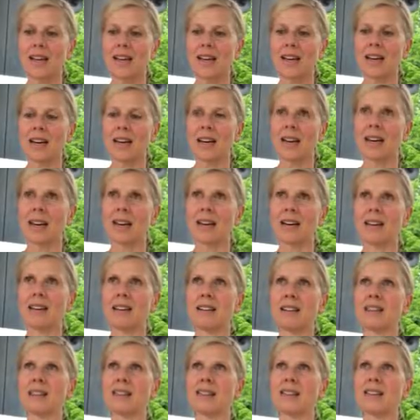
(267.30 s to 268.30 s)

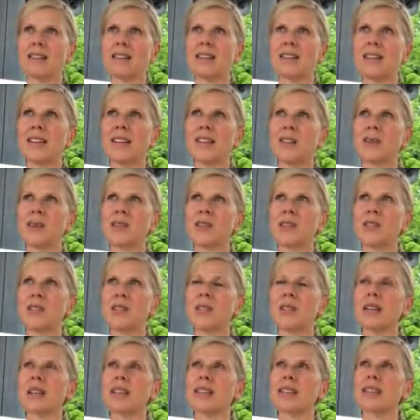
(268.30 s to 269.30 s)
uh, you know
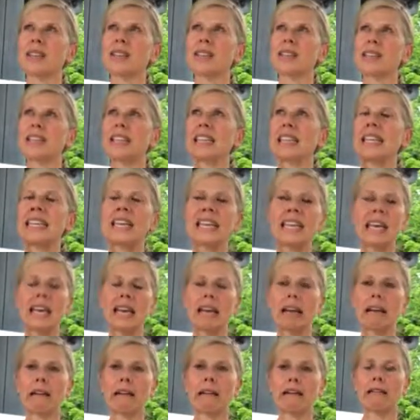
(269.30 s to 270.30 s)

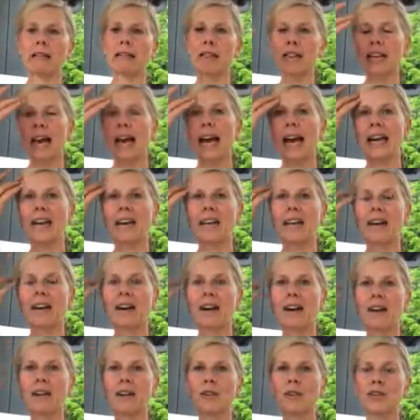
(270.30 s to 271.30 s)
leaking or sagging
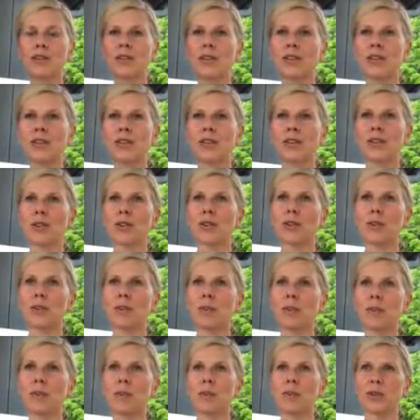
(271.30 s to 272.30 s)
kind of condition or
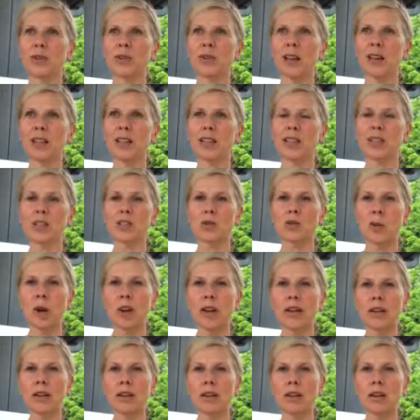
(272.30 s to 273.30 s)
if people are like
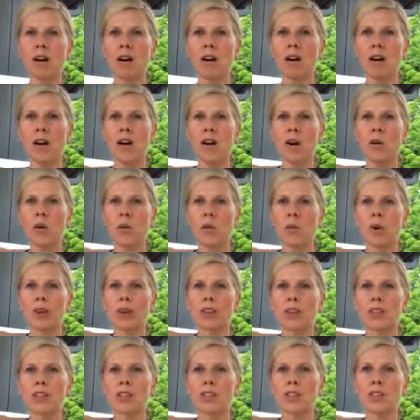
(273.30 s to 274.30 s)
sweating a lot we
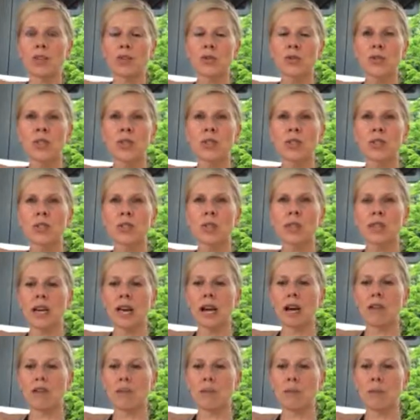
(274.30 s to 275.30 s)
want to astringe
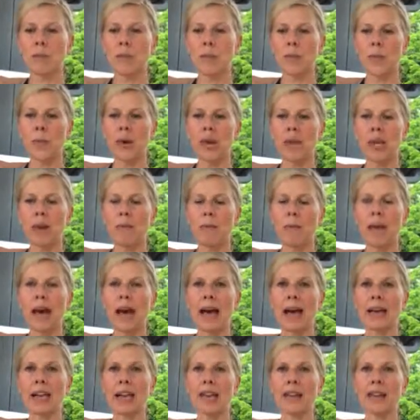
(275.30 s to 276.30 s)
stuff and bring it
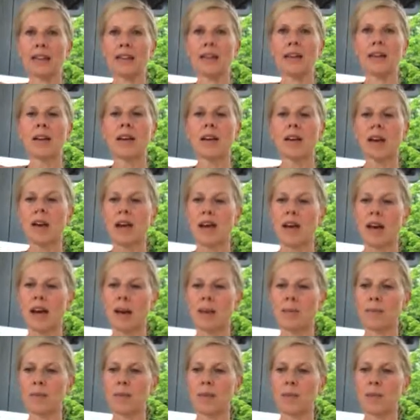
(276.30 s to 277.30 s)
back in
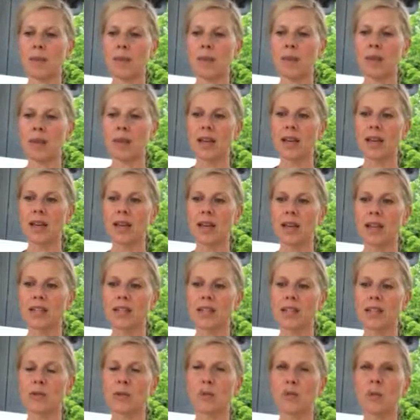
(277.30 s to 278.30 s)
um,
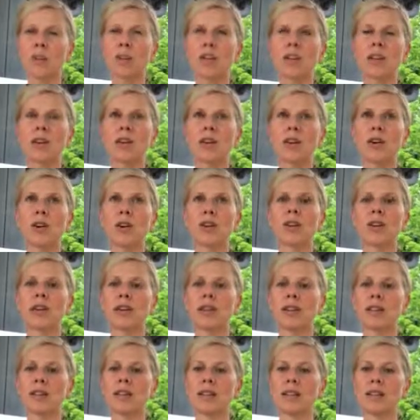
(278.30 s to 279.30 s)
it's really good
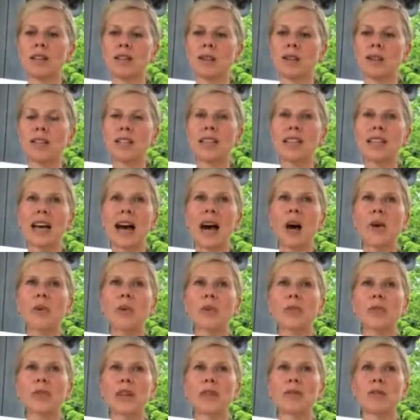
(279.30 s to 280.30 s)
so the
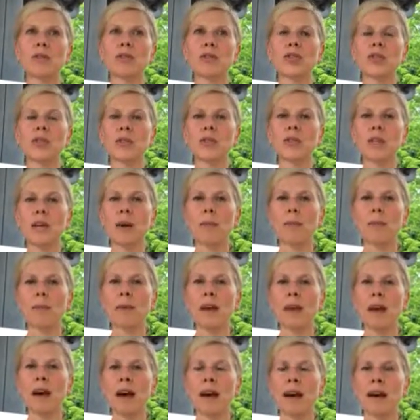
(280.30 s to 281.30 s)
sour flavor shows up
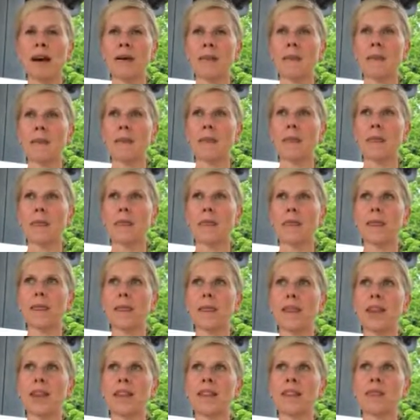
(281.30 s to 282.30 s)
um,
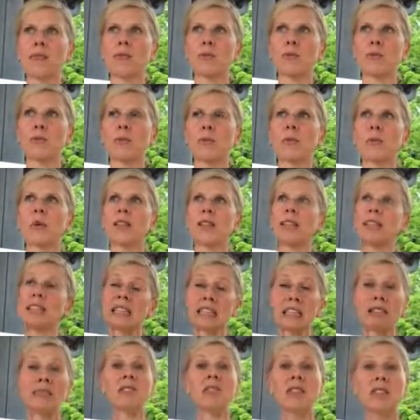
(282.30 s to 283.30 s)
in with the
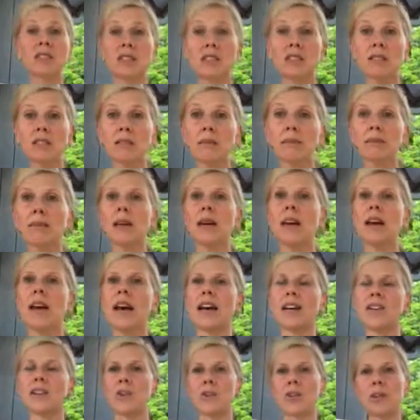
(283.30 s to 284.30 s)
liver system
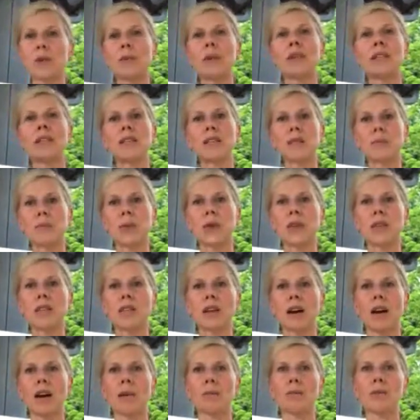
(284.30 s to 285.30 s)
and it shows up in the
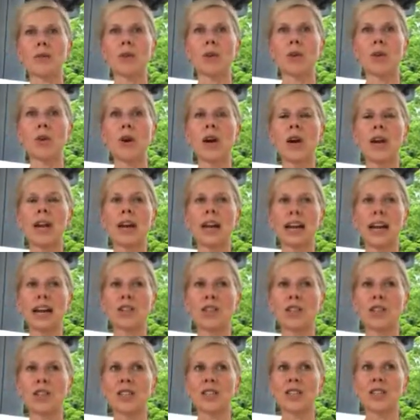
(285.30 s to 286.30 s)
springtime. So it
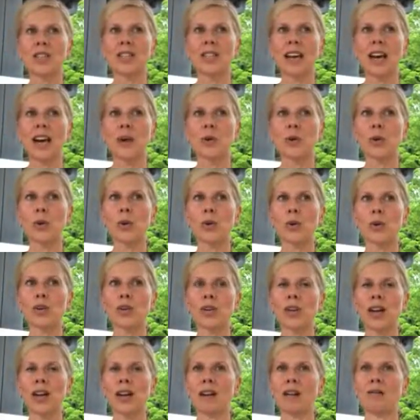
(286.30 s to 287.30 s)
actually, the sour
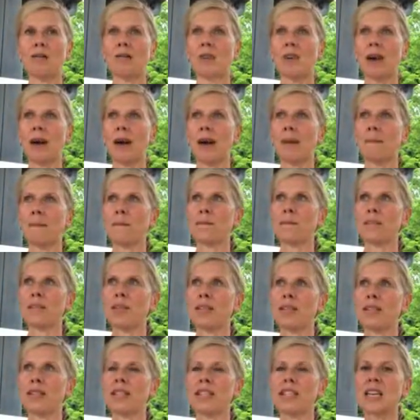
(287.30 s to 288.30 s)
will kind of um,
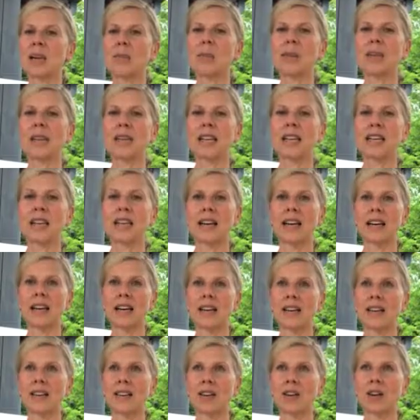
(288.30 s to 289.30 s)
stimulate
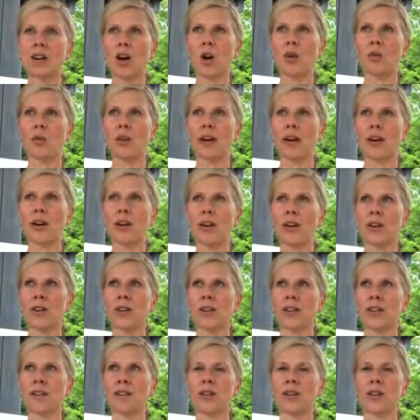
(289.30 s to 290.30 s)
the, the gallbladder or
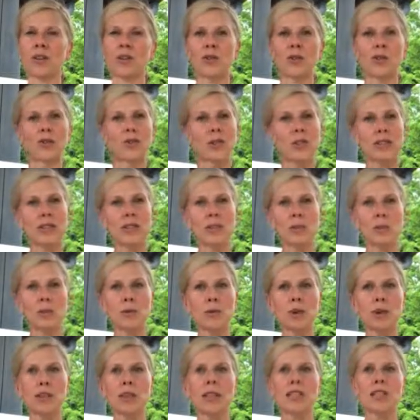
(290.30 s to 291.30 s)
the liver. It sort of, it's
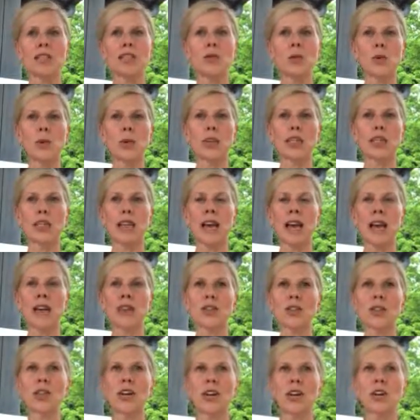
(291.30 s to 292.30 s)
almost got that squeezing
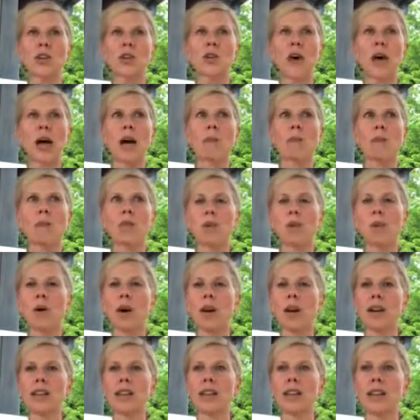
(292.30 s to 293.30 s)
action. So helps the
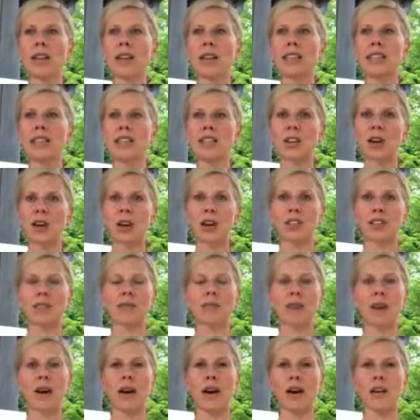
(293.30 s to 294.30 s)
body
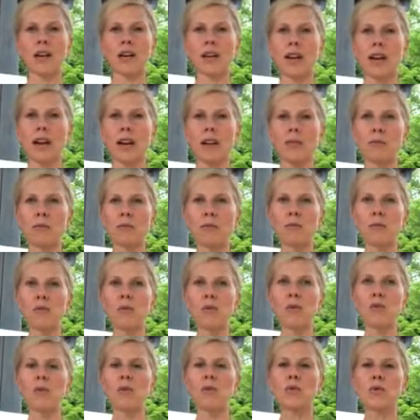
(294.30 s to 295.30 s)
detoxify or kind of
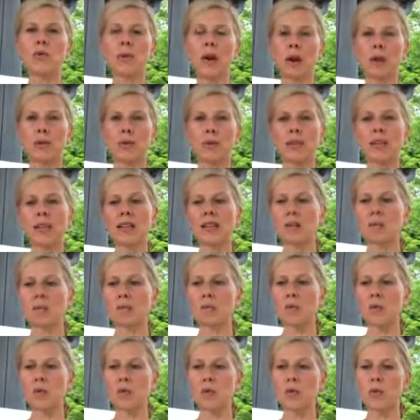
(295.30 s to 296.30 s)
move, helps things
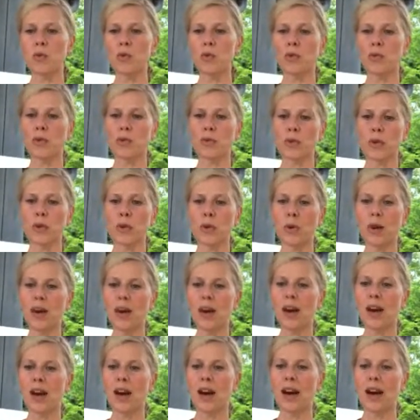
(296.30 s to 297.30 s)
move through.
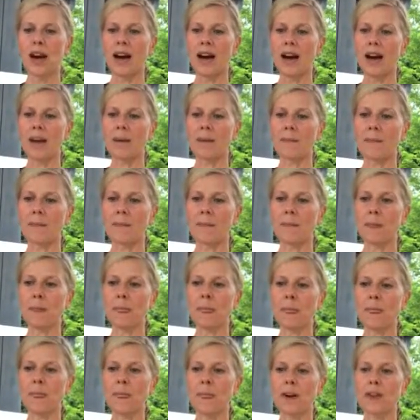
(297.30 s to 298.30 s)
Um,
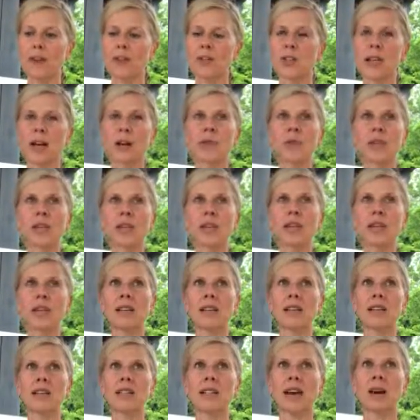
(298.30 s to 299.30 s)
they're
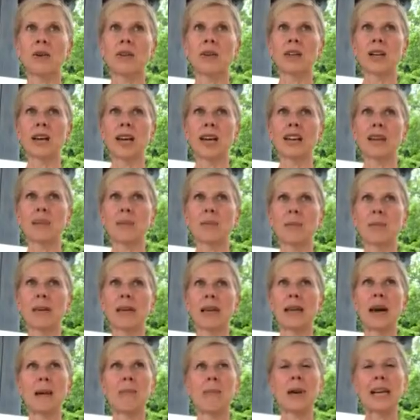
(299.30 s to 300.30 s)
generally, the sour kind of
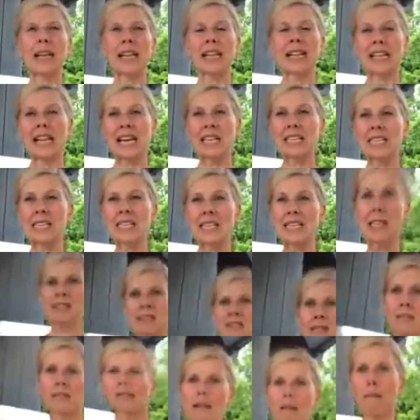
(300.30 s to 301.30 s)
be a bit
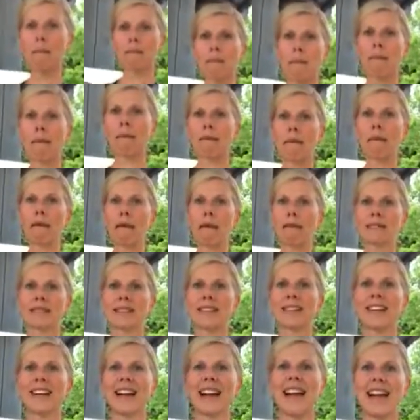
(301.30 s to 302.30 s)
cleansing. Whoa
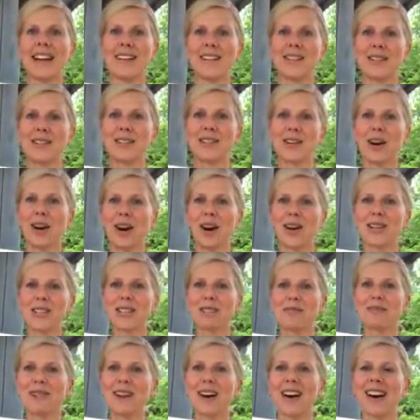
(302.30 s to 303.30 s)
and
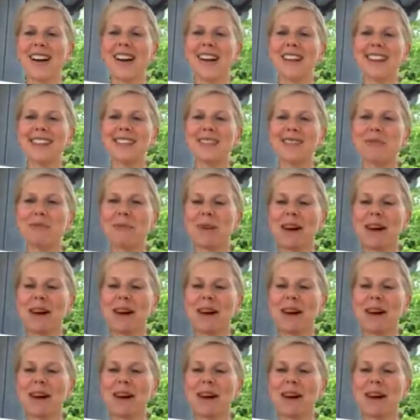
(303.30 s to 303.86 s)
detoxifying as